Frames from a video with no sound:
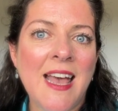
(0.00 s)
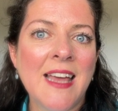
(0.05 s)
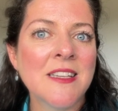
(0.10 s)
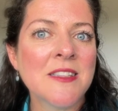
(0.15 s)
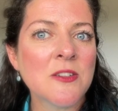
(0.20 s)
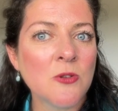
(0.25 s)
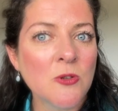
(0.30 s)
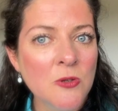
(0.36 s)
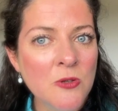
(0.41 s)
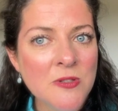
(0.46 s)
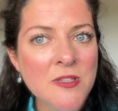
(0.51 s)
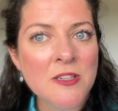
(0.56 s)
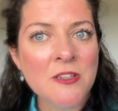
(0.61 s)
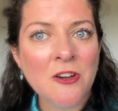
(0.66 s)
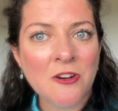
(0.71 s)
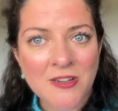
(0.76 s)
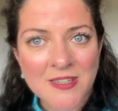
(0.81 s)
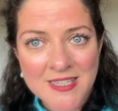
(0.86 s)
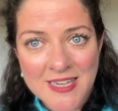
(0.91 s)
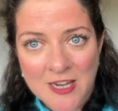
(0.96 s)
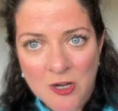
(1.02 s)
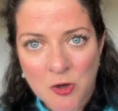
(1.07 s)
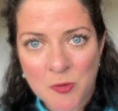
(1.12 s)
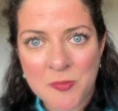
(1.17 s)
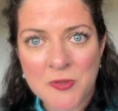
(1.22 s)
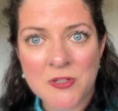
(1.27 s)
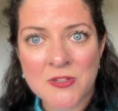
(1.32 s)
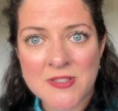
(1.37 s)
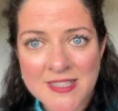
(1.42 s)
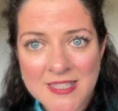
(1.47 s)
and it's also going to
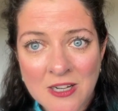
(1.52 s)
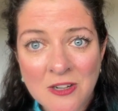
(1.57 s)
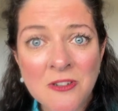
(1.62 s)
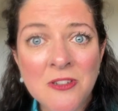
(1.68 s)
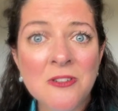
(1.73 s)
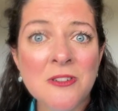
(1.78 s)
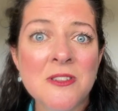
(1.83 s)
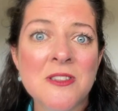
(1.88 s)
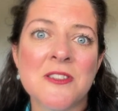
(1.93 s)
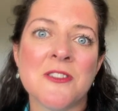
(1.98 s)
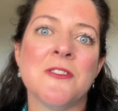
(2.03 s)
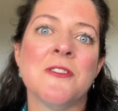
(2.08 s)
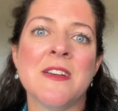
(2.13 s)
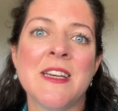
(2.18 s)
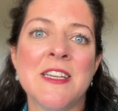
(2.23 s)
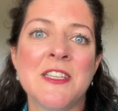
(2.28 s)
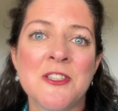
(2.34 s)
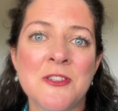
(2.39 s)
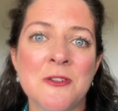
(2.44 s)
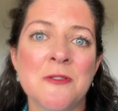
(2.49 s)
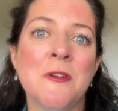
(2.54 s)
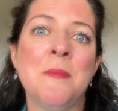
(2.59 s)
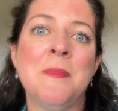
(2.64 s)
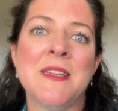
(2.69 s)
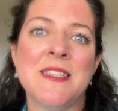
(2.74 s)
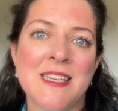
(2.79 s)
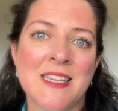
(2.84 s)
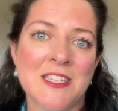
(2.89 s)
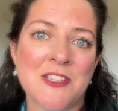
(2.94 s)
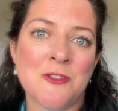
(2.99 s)
help you sell your story to a
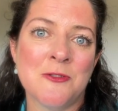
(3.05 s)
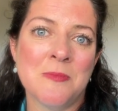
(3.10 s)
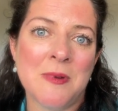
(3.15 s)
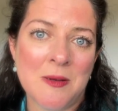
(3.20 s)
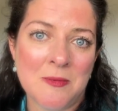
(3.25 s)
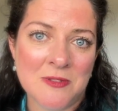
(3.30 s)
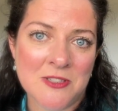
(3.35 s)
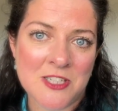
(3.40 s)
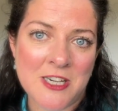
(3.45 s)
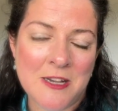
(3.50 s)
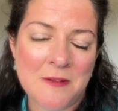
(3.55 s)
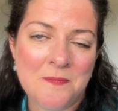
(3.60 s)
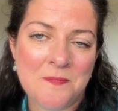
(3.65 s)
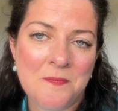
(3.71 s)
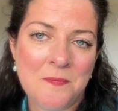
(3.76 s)
potential publisher.